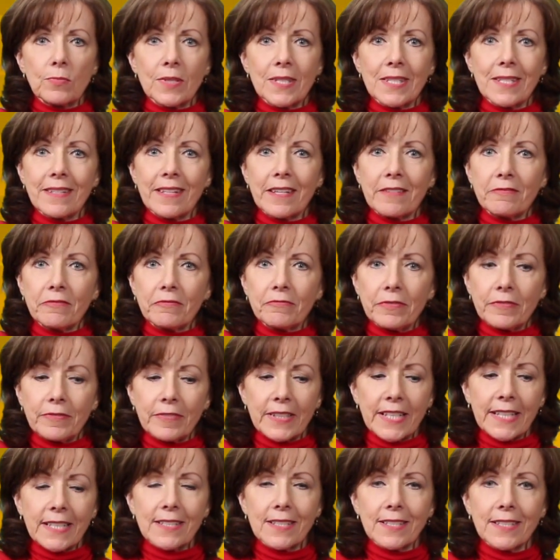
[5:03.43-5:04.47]
see that
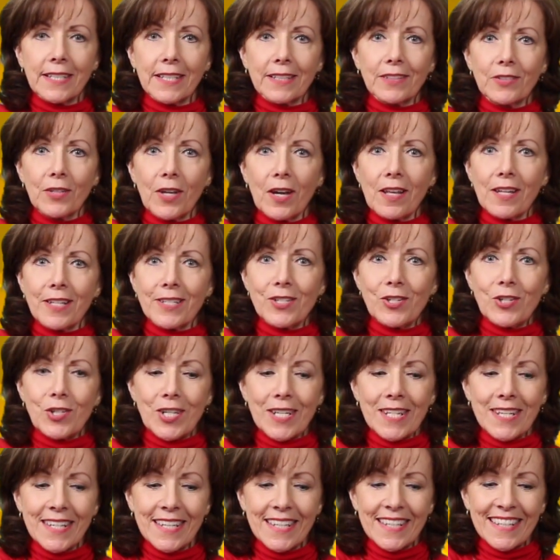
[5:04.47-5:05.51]
flex
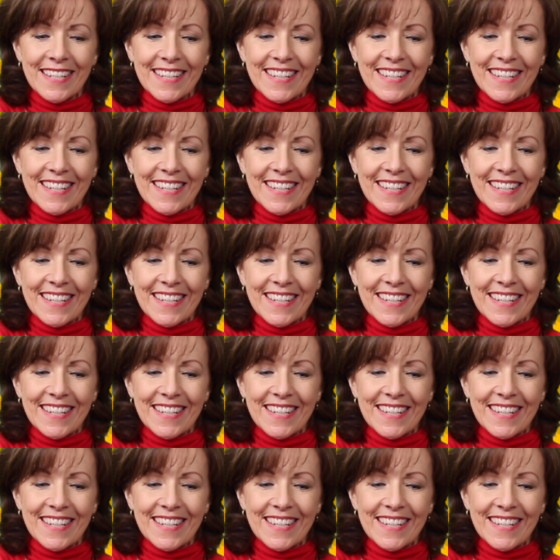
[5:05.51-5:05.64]
technology?